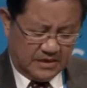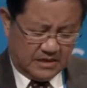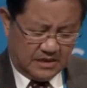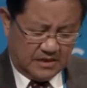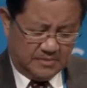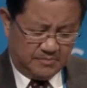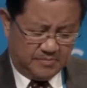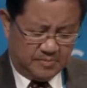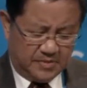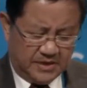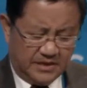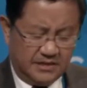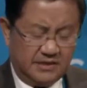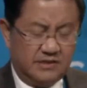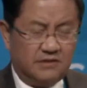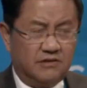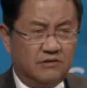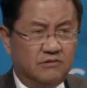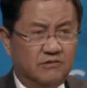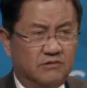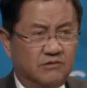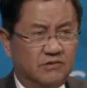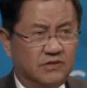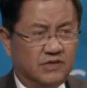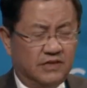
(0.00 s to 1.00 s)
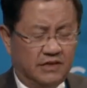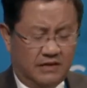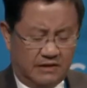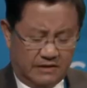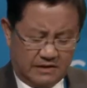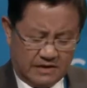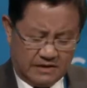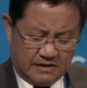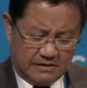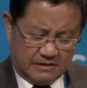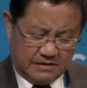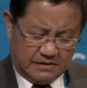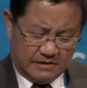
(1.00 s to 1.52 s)
I'm pleased to see
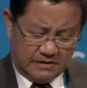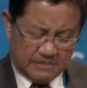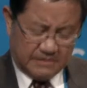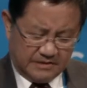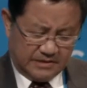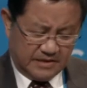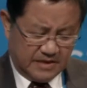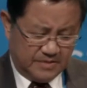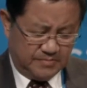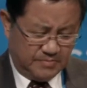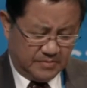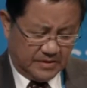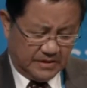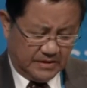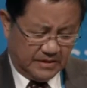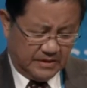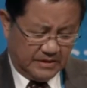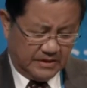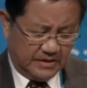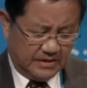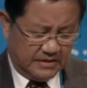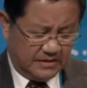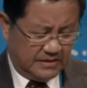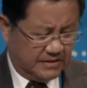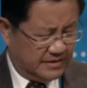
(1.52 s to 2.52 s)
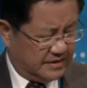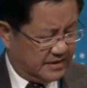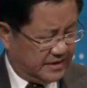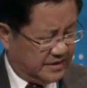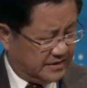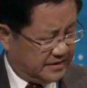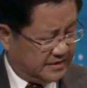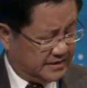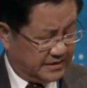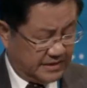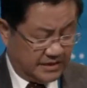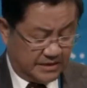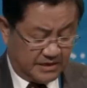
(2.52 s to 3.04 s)
that the Assembly
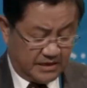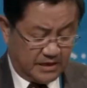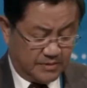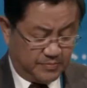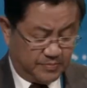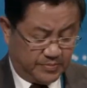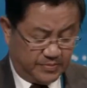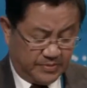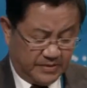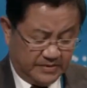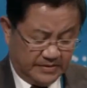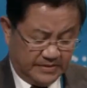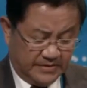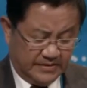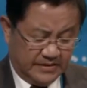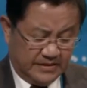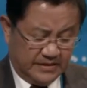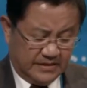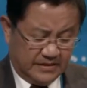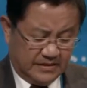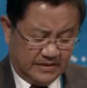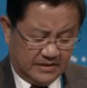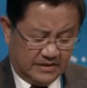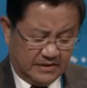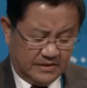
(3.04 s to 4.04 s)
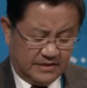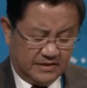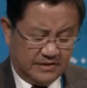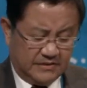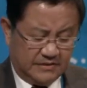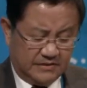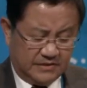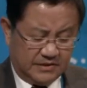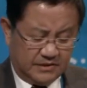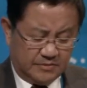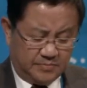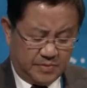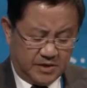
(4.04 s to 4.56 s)
has set up
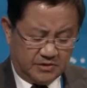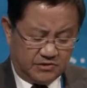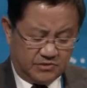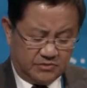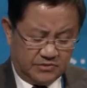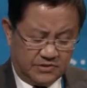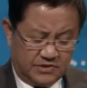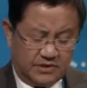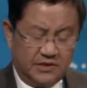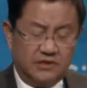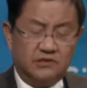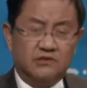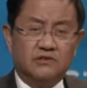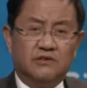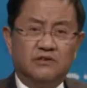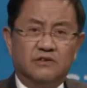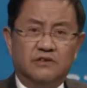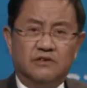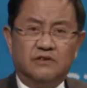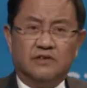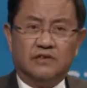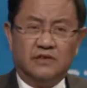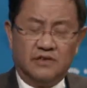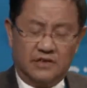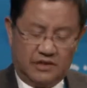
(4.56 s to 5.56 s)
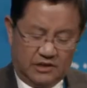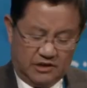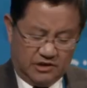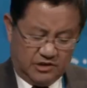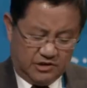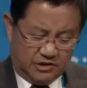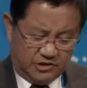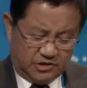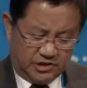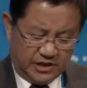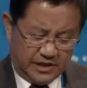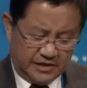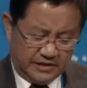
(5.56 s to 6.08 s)
this special session,
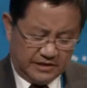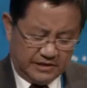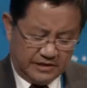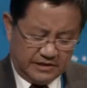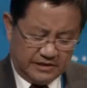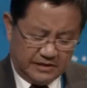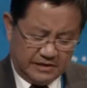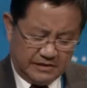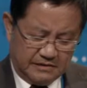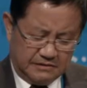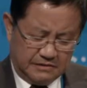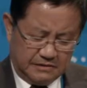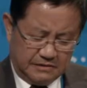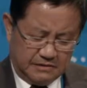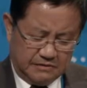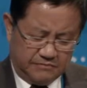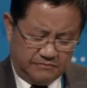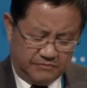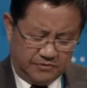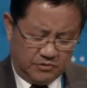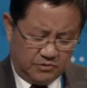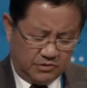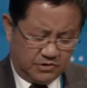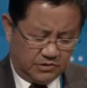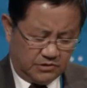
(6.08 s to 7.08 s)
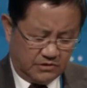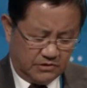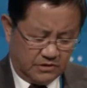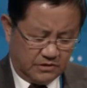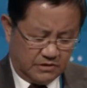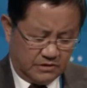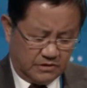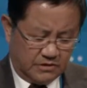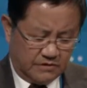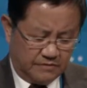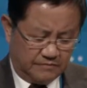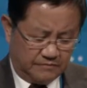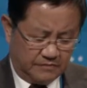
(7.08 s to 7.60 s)
China and the
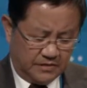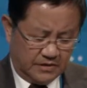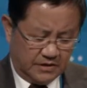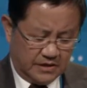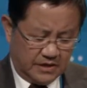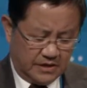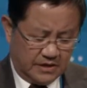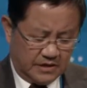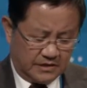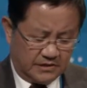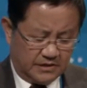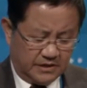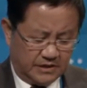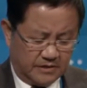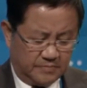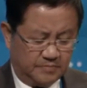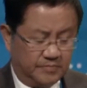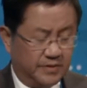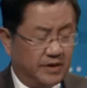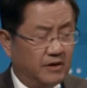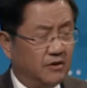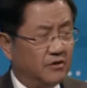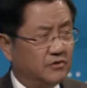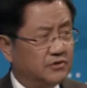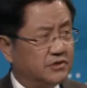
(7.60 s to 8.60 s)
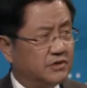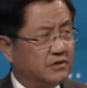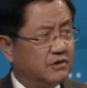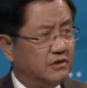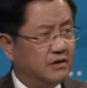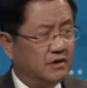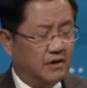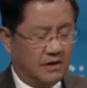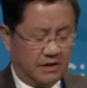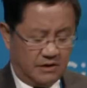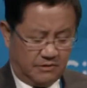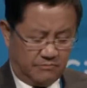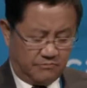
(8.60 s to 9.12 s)
Future of the Arctic Belt
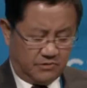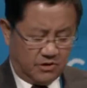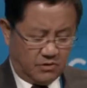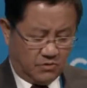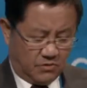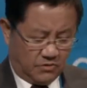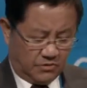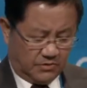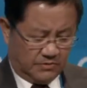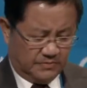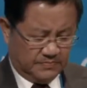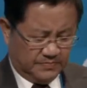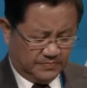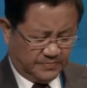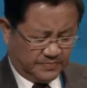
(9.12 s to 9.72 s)
and Road.